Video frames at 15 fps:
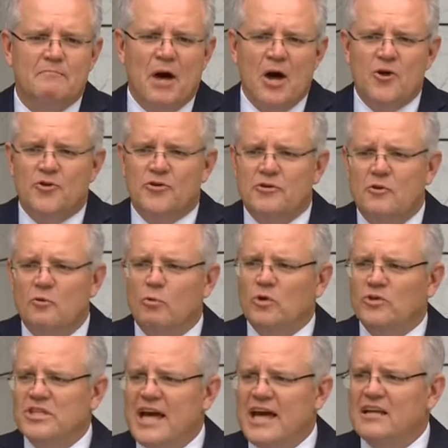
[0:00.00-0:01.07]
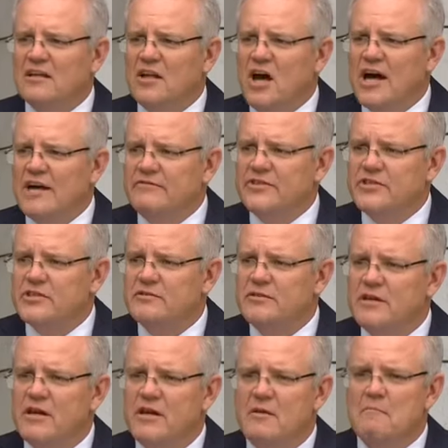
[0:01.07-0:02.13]
Both will take lives.
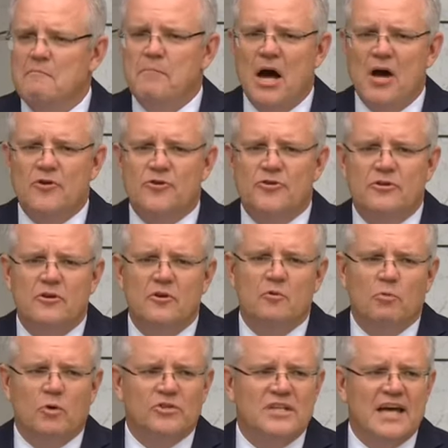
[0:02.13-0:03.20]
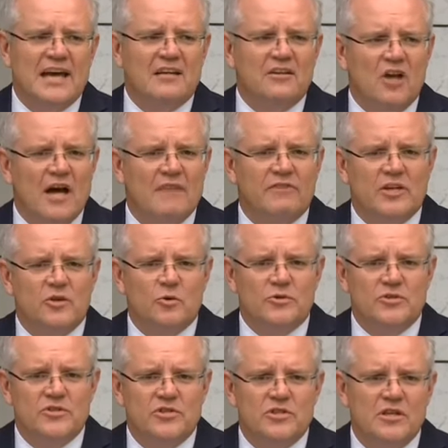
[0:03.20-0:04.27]
Both will take
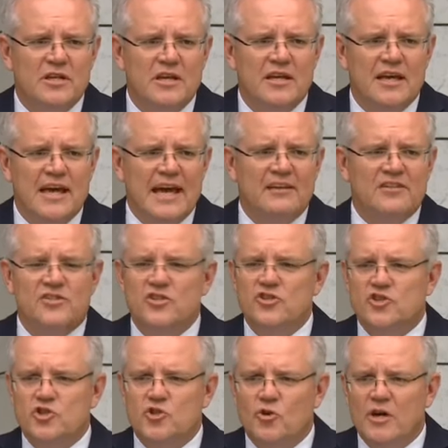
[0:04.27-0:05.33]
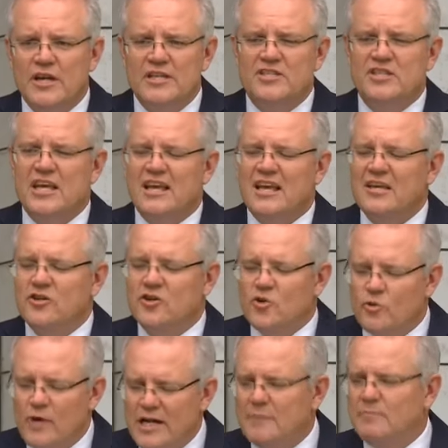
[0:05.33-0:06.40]
livelihoods. And it's
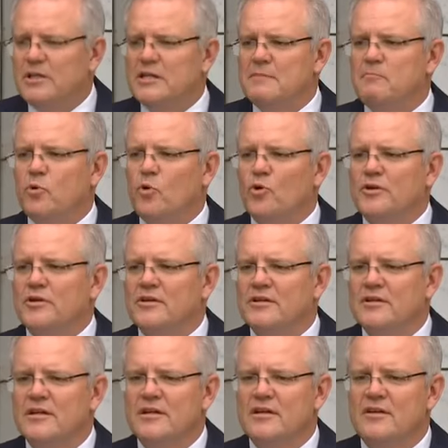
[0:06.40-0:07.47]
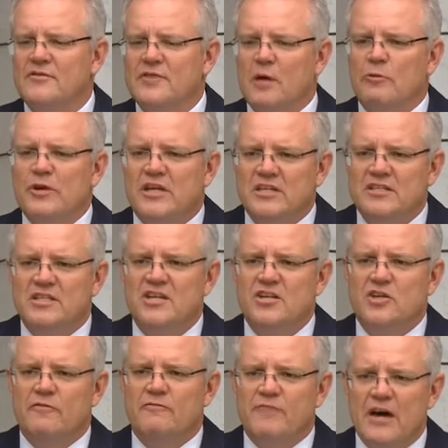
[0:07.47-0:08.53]
incredibly important that we
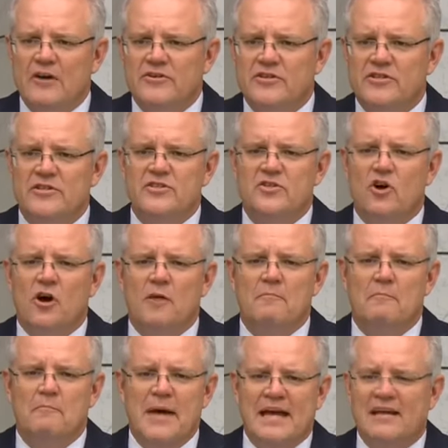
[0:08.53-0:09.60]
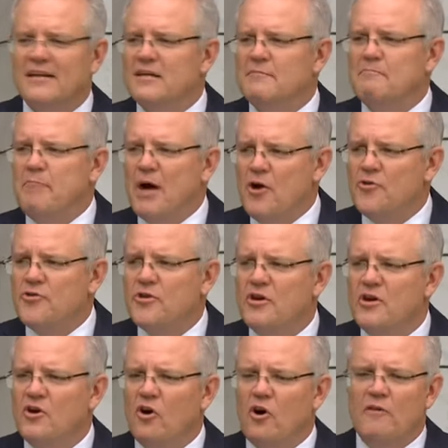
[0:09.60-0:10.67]
continue to focus on battling both
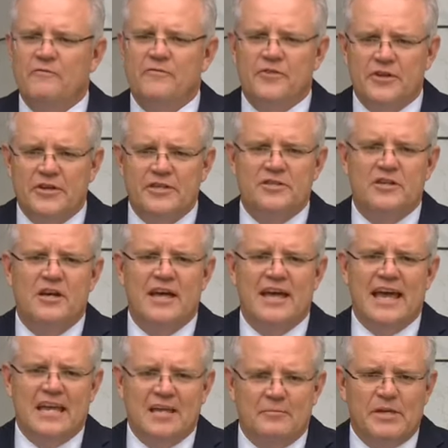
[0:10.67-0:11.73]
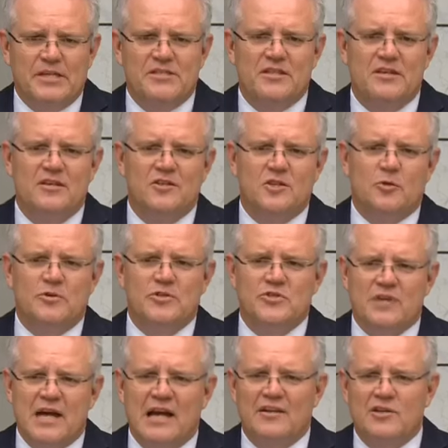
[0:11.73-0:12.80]
of these enemies to
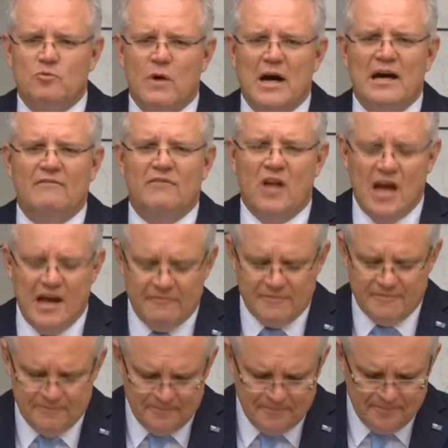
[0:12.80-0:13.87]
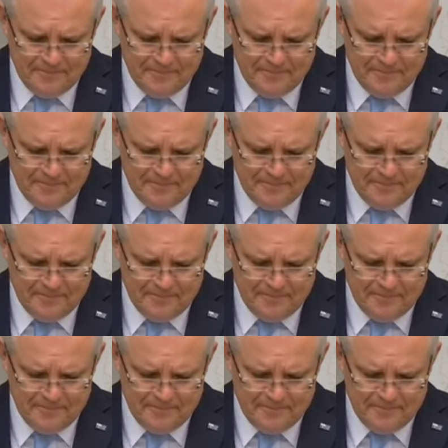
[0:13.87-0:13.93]
Australia's way of life.